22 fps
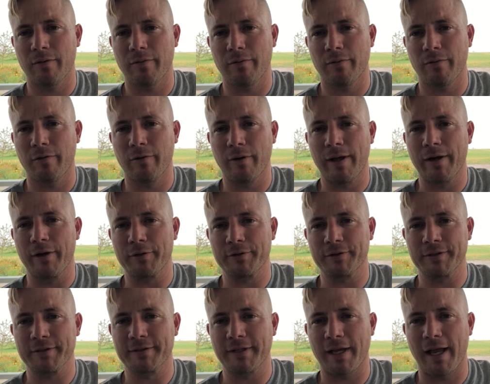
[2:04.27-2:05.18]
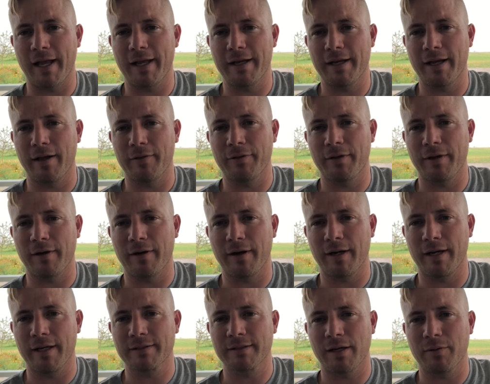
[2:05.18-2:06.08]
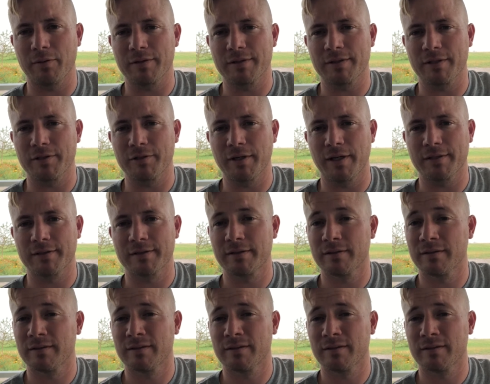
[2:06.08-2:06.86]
greater society out there, I guess I would suggest,